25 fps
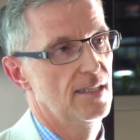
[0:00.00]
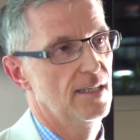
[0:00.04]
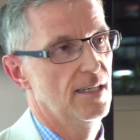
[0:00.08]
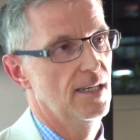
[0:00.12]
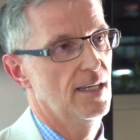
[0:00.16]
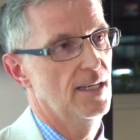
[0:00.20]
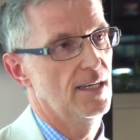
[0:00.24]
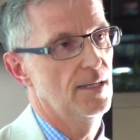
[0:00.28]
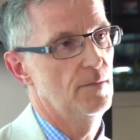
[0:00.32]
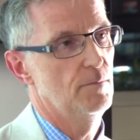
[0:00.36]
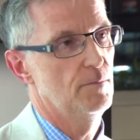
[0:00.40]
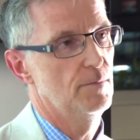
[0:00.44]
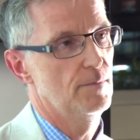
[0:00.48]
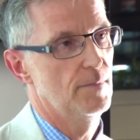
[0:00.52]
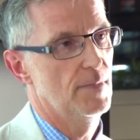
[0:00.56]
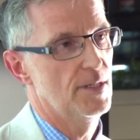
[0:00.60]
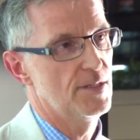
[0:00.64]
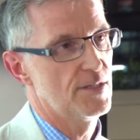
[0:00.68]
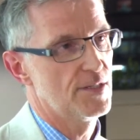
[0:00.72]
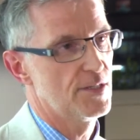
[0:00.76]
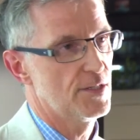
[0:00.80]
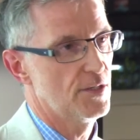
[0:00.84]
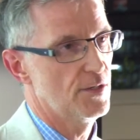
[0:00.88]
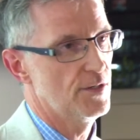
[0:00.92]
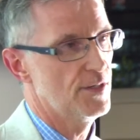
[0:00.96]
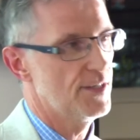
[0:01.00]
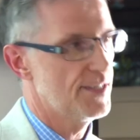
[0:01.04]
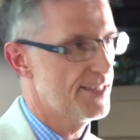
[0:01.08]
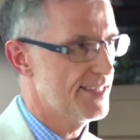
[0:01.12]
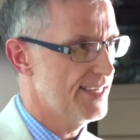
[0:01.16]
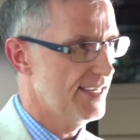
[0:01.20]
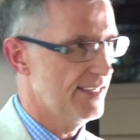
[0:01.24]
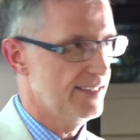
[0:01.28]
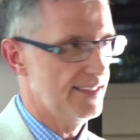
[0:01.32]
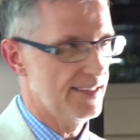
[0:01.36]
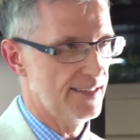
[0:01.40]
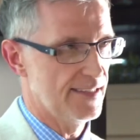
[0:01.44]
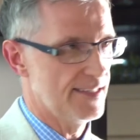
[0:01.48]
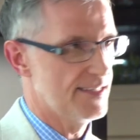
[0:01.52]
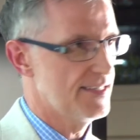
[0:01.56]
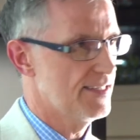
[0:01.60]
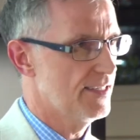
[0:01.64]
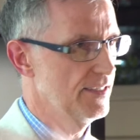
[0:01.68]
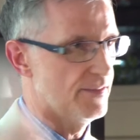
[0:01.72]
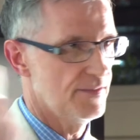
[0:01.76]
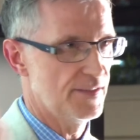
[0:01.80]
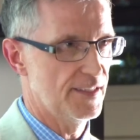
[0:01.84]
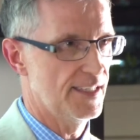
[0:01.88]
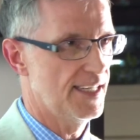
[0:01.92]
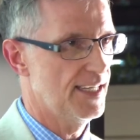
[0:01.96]
and so they're selling the
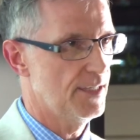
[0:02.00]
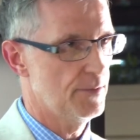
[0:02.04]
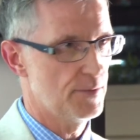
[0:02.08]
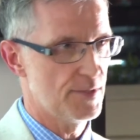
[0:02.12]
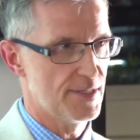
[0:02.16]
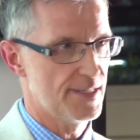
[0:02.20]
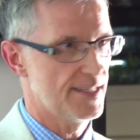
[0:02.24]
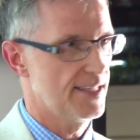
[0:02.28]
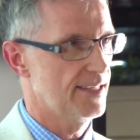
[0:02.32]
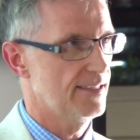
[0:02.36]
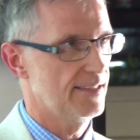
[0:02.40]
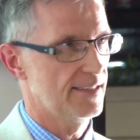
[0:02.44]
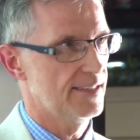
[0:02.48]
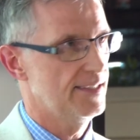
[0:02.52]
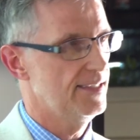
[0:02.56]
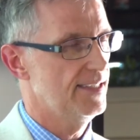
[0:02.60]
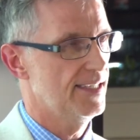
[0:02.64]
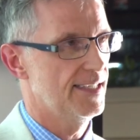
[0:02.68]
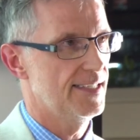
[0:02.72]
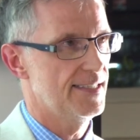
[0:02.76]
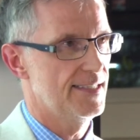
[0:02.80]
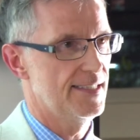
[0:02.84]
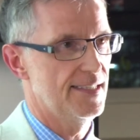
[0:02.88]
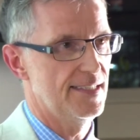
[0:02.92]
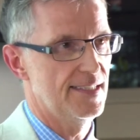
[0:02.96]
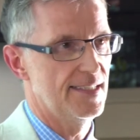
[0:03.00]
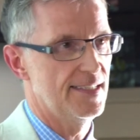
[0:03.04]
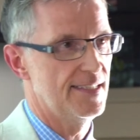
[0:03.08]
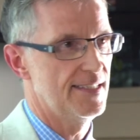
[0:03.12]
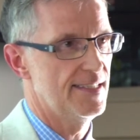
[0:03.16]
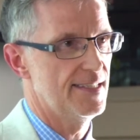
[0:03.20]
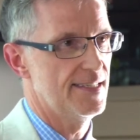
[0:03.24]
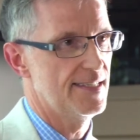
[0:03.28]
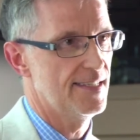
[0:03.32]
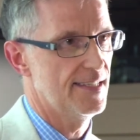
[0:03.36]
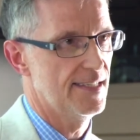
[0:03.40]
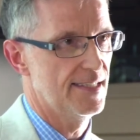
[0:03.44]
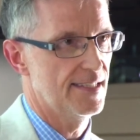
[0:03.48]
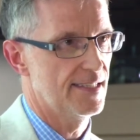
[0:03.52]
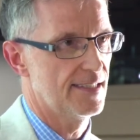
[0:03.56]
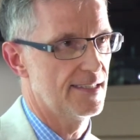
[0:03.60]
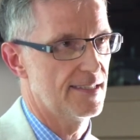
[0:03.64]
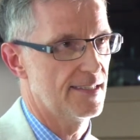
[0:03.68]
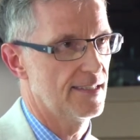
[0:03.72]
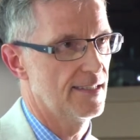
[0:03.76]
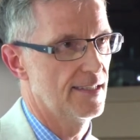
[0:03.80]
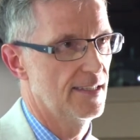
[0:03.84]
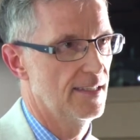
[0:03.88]
stuff that I was selling in 1996.